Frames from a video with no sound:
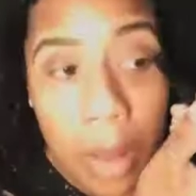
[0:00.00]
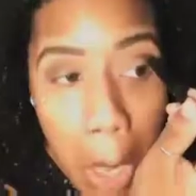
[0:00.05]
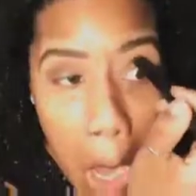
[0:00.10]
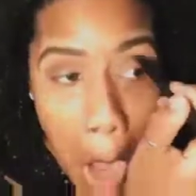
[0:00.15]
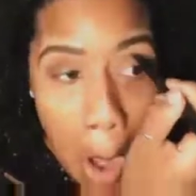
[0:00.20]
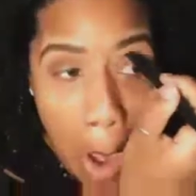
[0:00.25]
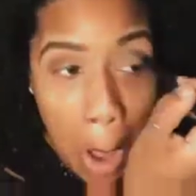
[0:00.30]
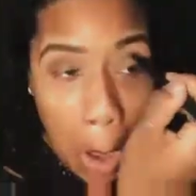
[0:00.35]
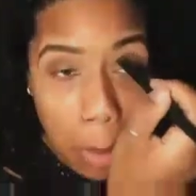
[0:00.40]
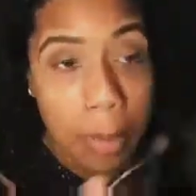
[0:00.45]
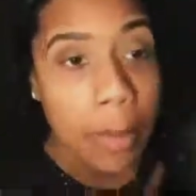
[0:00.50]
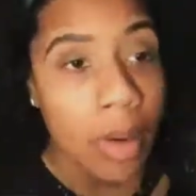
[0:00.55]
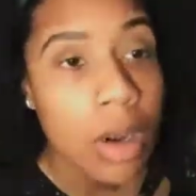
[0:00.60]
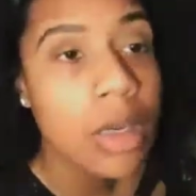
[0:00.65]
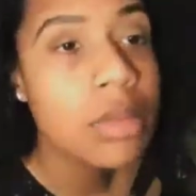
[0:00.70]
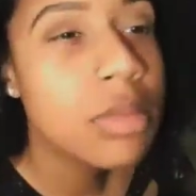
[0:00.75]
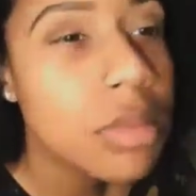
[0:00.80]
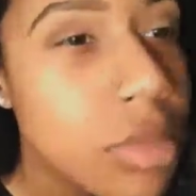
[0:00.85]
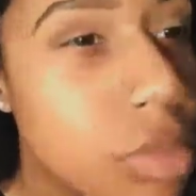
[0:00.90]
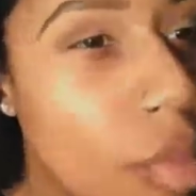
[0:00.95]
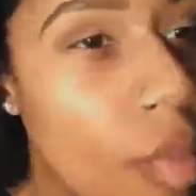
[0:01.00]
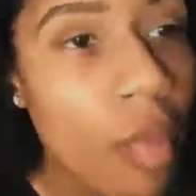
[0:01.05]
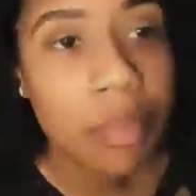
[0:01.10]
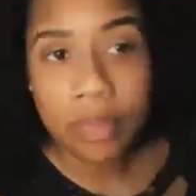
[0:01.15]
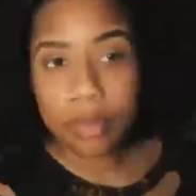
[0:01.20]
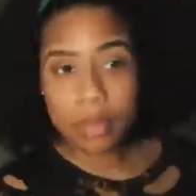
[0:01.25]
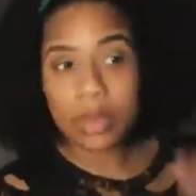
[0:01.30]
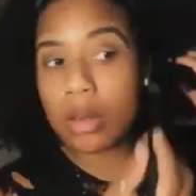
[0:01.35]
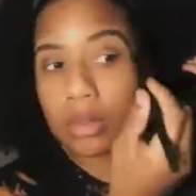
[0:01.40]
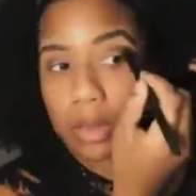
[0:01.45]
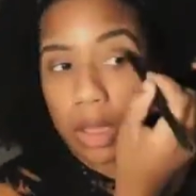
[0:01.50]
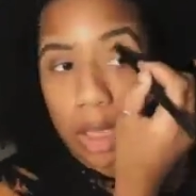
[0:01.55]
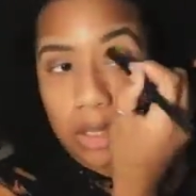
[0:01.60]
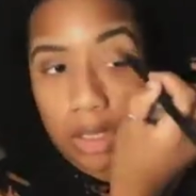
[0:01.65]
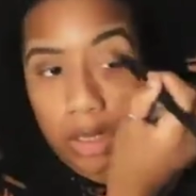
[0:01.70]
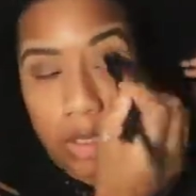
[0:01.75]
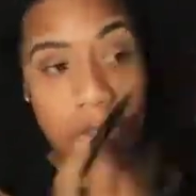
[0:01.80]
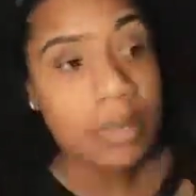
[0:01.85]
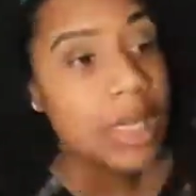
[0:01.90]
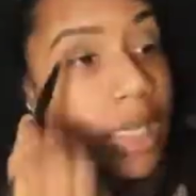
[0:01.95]
You just go
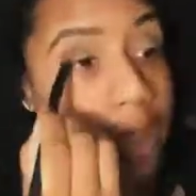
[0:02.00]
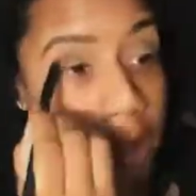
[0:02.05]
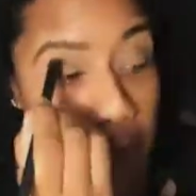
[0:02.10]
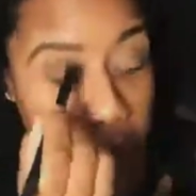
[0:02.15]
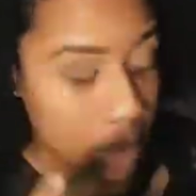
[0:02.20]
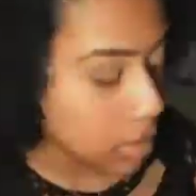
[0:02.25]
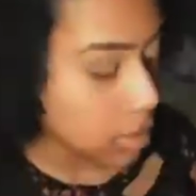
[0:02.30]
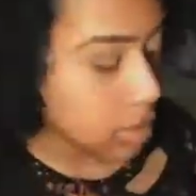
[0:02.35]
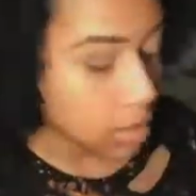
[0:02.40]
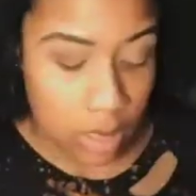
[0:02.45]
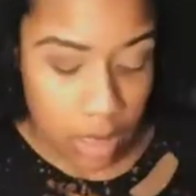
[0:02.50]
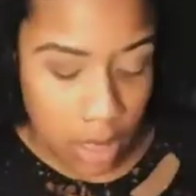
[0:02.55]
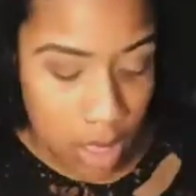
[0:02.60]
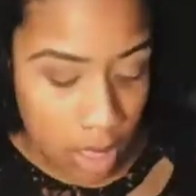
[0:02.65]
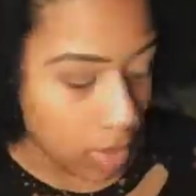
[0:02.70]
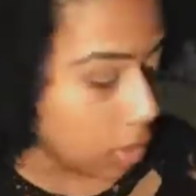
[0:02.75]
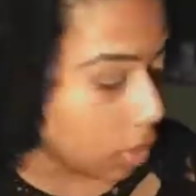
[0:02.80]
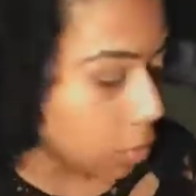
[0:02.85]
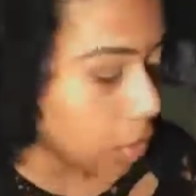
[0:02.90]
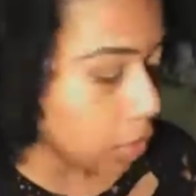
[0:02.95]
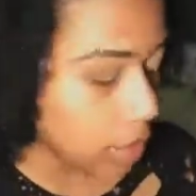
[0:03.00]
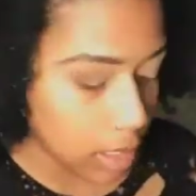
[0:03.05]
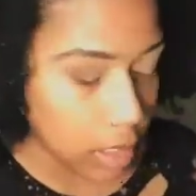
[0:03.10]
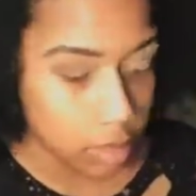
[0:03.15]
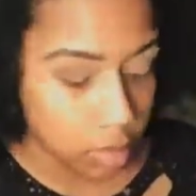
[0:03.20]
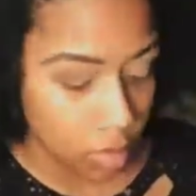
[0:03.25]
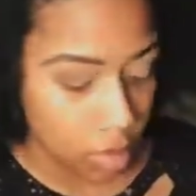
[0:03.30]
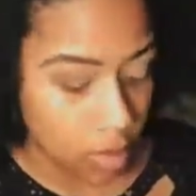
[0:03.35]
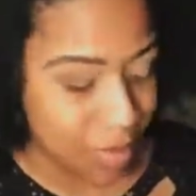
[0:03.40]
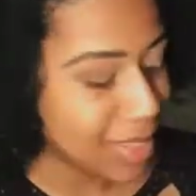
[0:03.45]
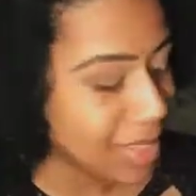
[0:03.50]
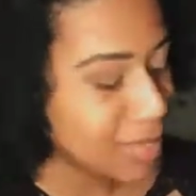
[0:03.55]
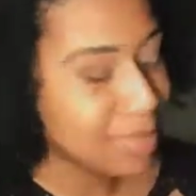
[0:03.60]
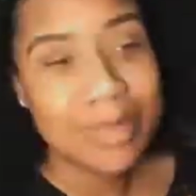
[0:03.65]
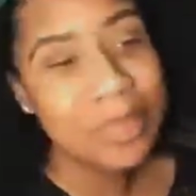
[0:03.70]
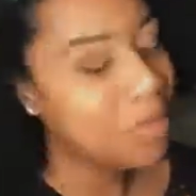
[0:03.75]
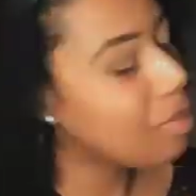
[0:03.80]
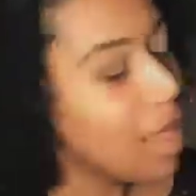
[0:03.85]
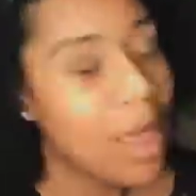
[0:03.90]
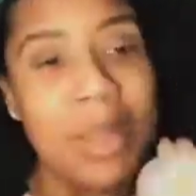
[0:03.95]
in and cut
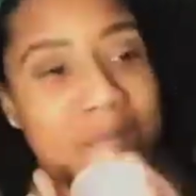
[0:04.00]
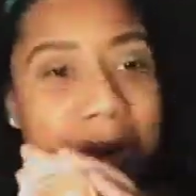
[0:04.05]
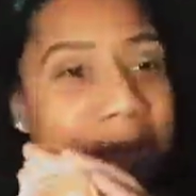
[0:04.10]
into a little